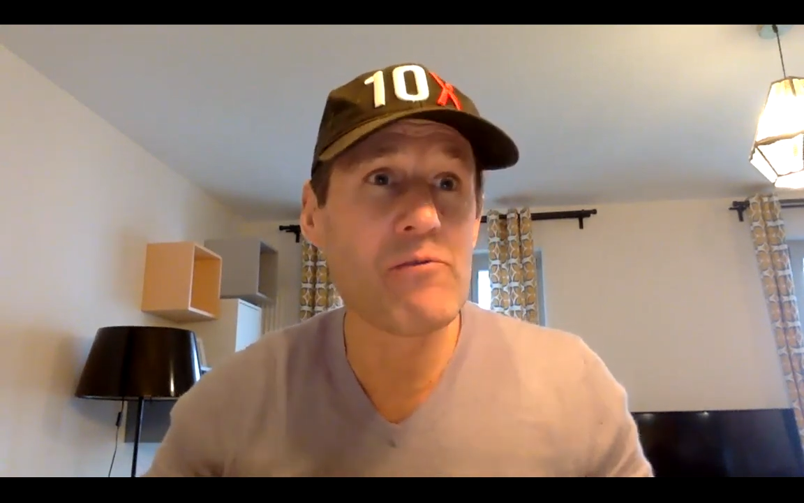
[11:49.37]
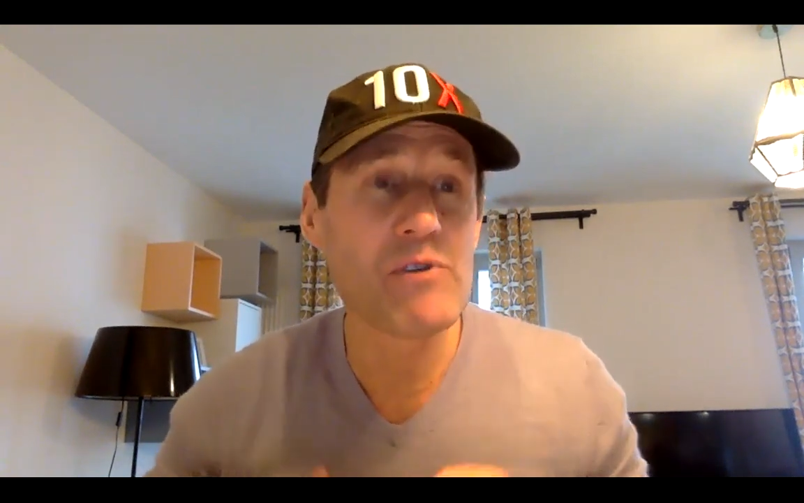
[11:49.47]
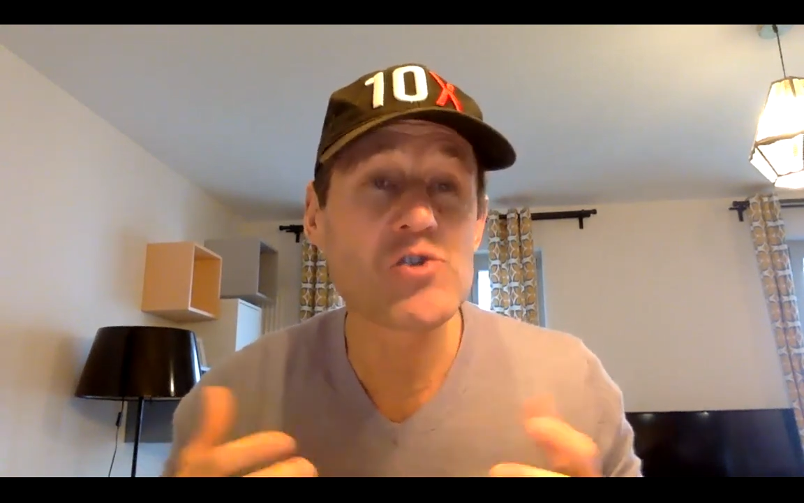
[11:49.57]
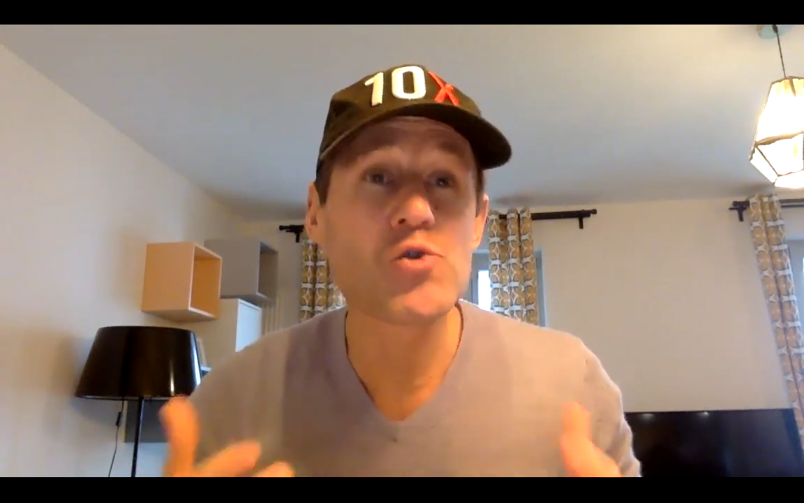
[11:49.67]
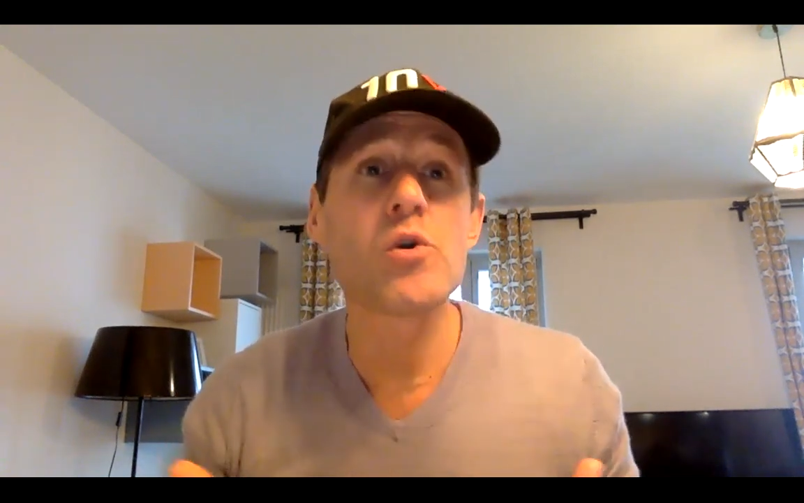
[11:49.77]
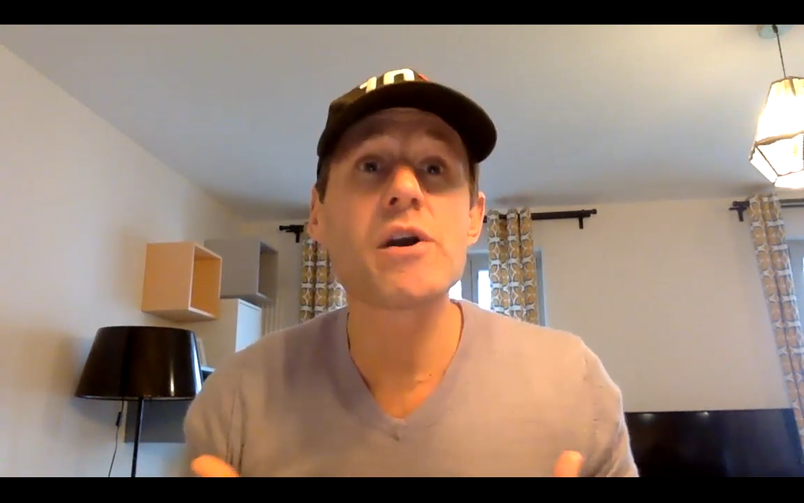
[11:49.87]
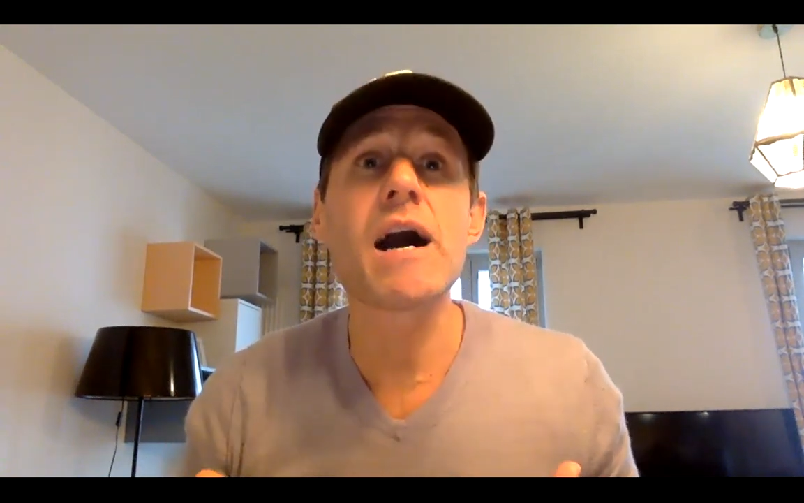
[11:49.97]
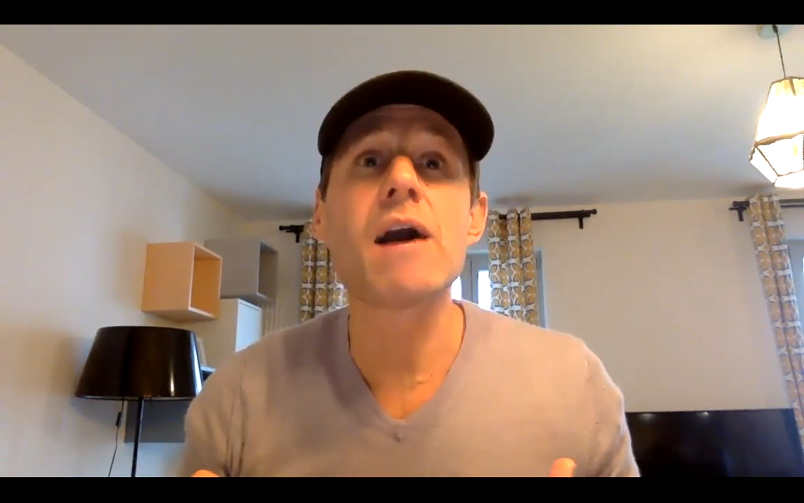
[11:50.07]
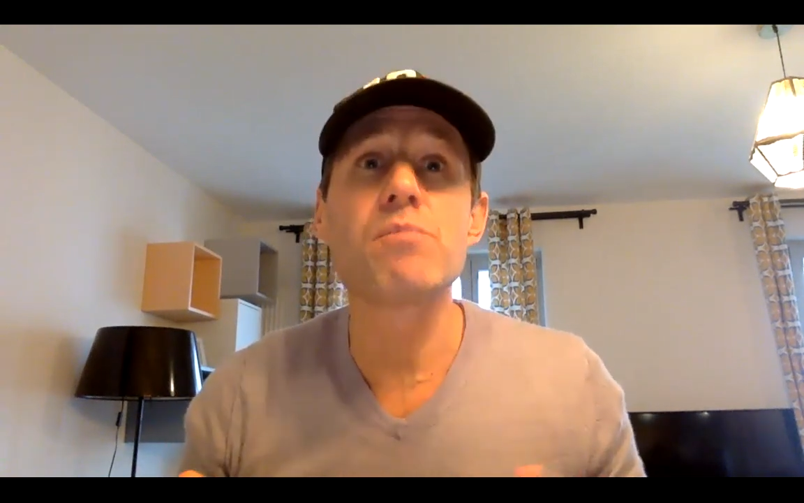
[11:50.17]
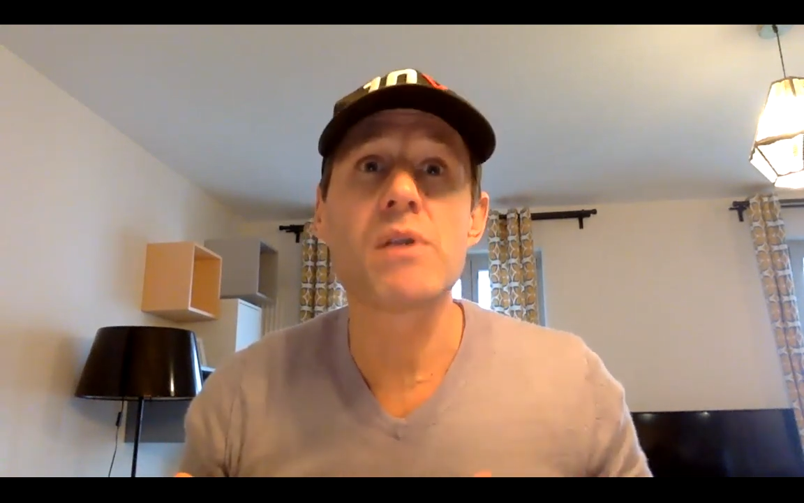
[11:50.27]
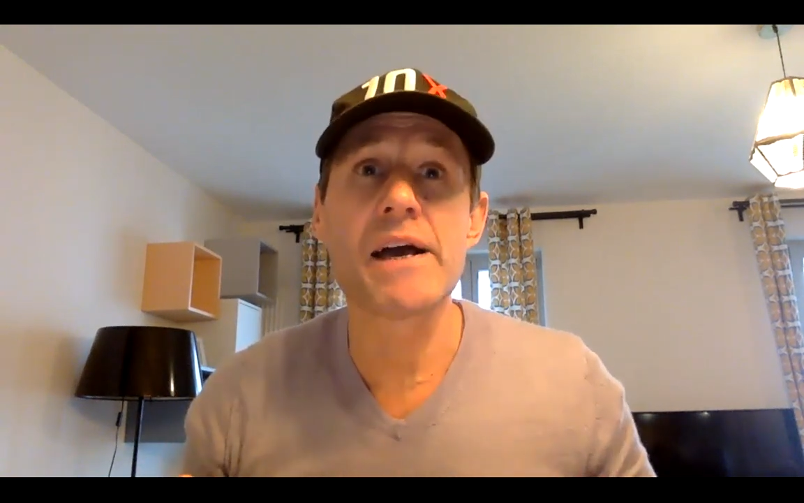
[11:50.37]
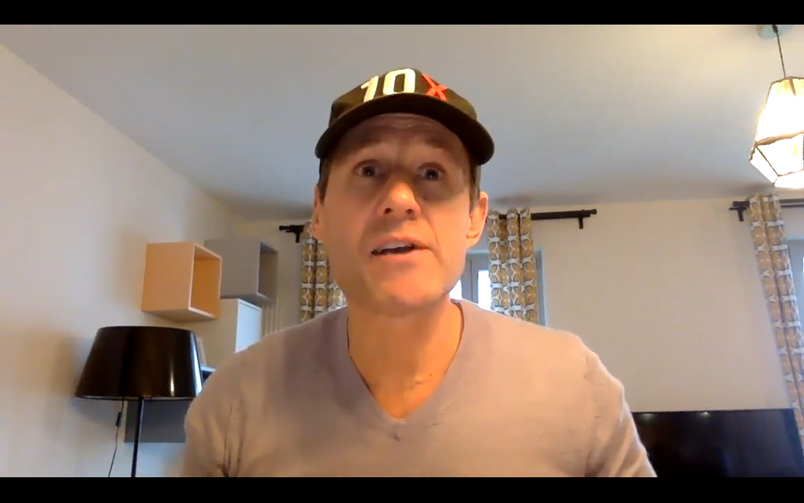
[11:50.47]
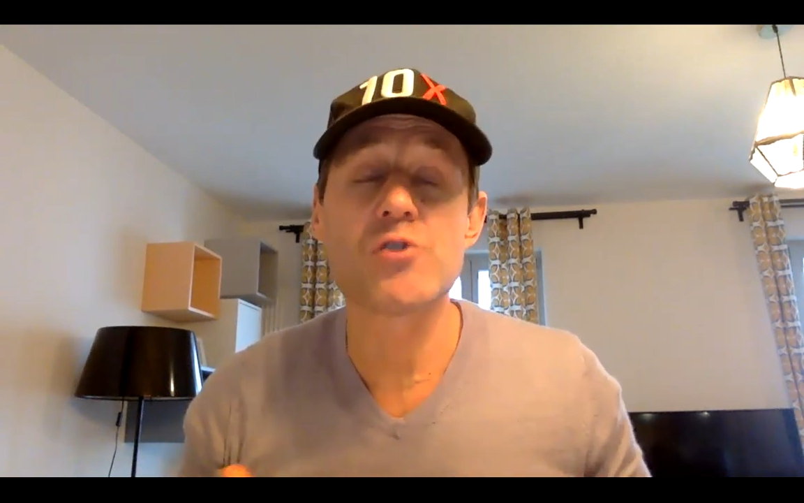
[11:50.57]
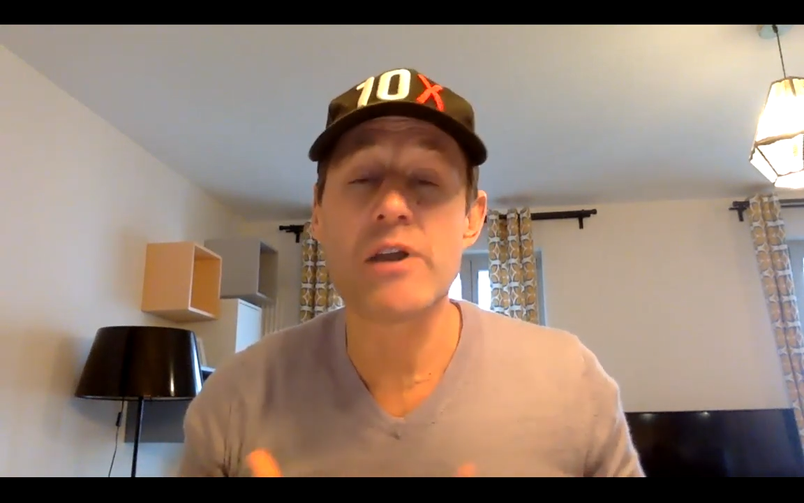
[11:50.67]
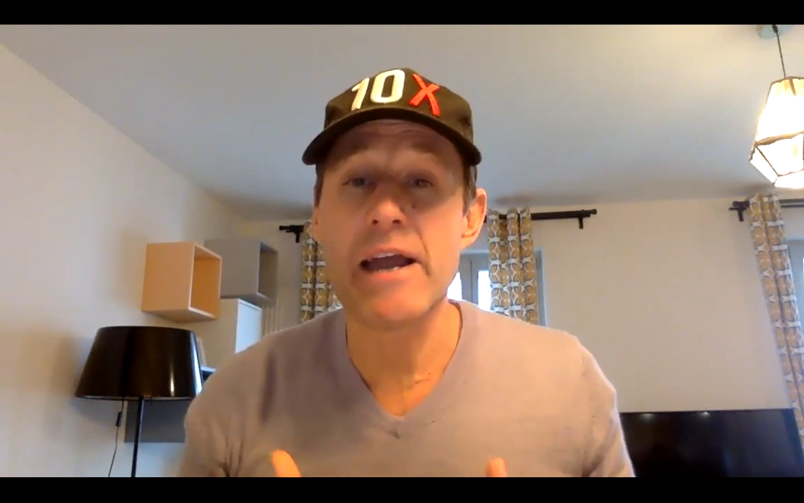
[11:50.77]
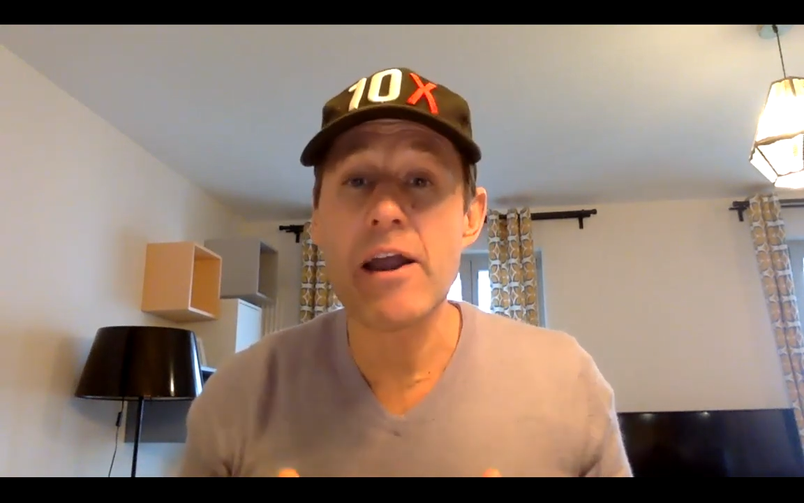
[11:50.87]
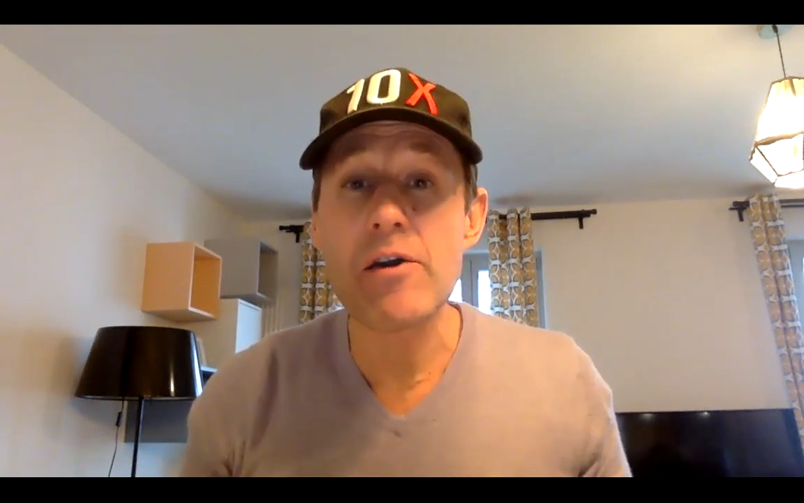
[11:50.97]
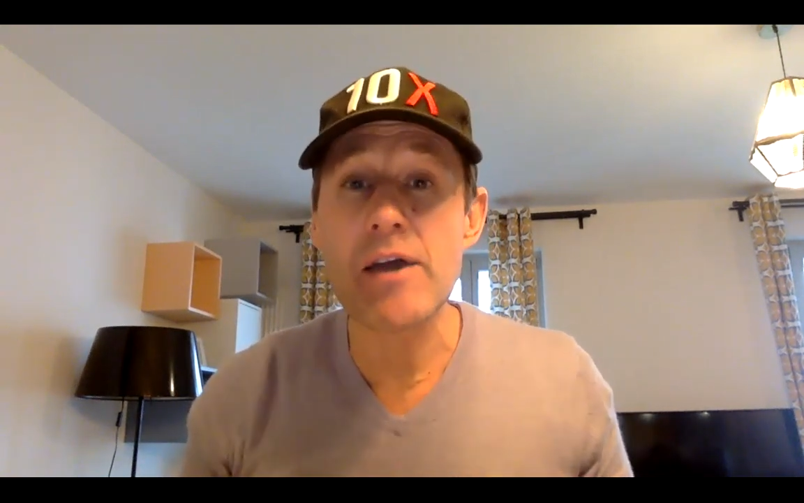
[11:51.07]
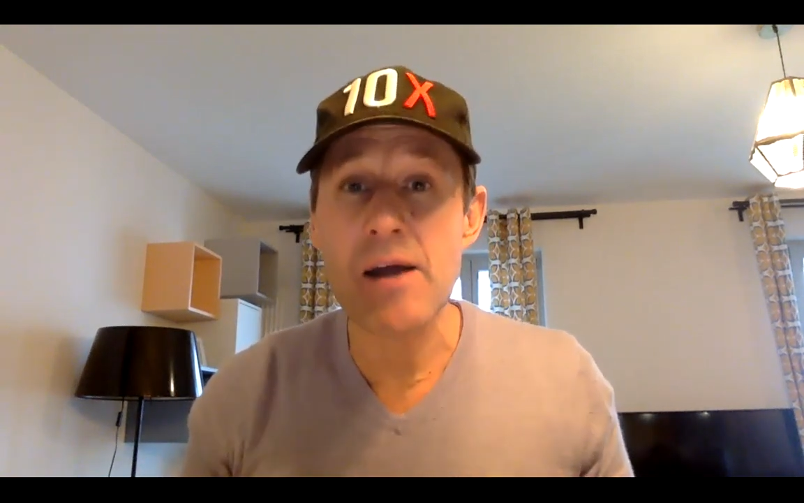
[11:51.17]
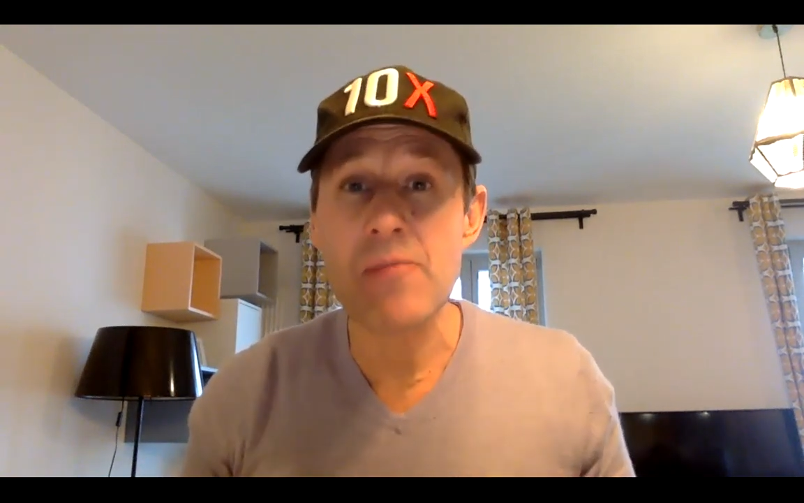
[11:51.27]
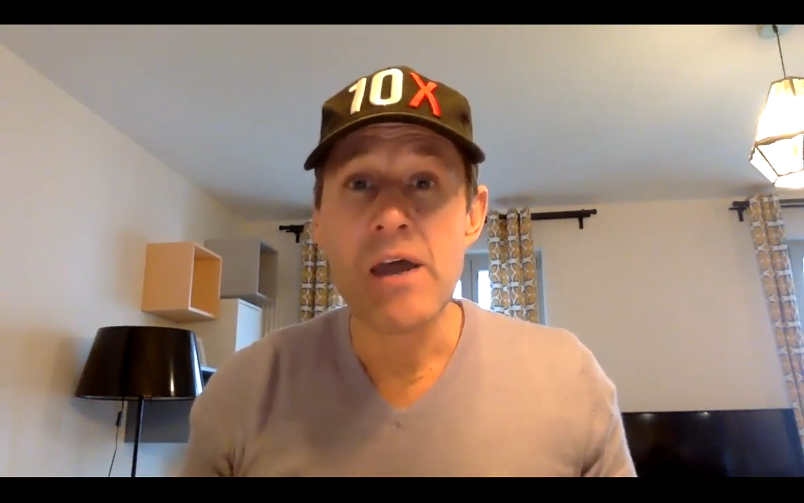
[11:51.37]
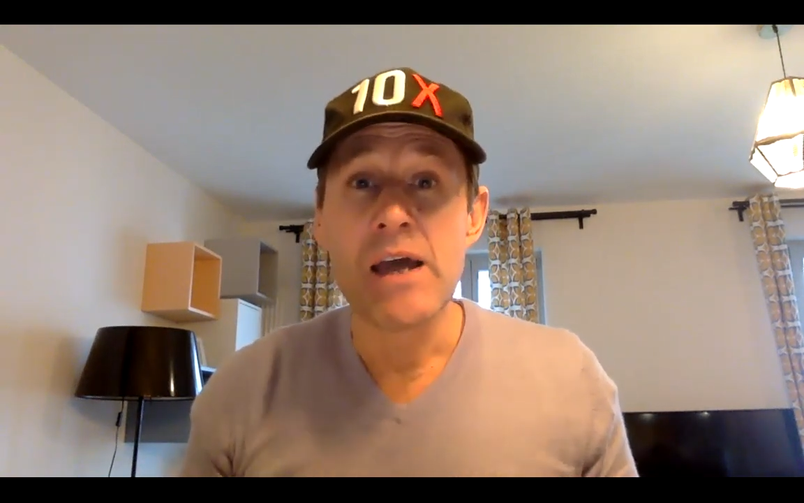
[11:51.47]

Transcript: resort complex or an area